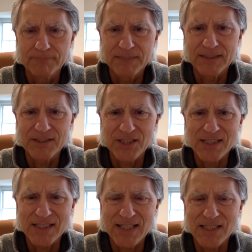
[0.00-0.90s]
It
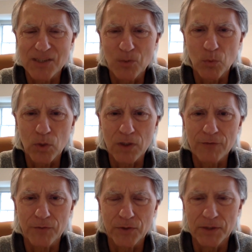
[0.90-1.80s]
just doesn't work
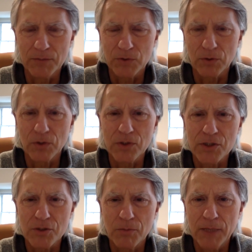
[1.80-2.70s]
for them. There are only
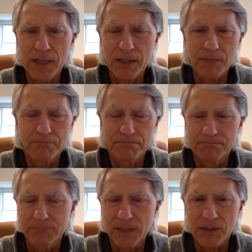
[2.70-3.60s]
so many
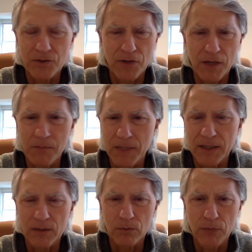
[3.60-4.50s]
electronic
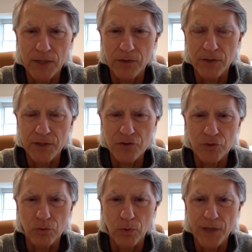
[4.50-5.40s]
medical record
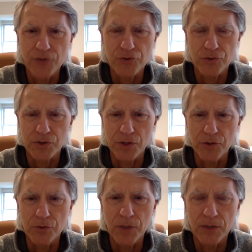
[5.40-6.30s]
integrations that
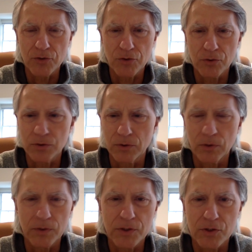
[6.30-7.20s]
you can do. There are
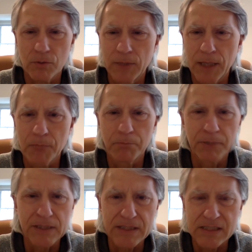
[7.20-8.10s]
only so many
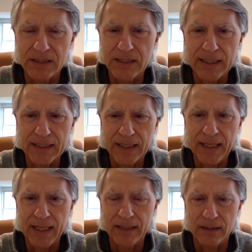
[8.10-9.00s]
bills that they can
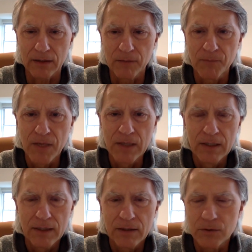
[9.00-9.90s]
handle.
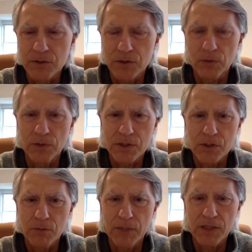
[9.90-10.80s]
There is only
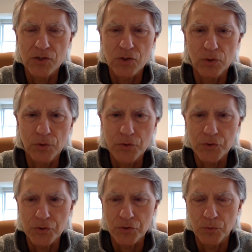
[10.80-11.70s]
so many
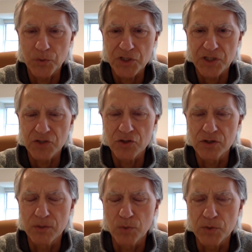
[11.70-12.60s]
solutions in
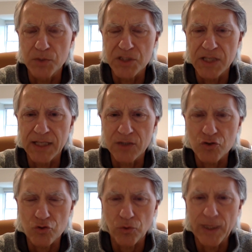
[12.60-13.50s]
which they can
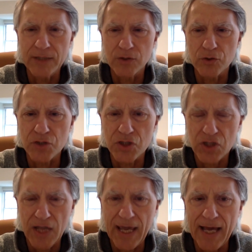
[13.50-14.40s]
train their
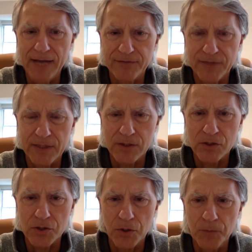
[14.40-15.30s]
staff. And
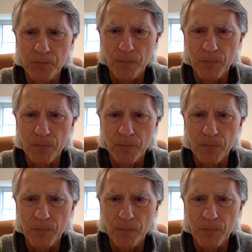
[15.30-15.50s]
so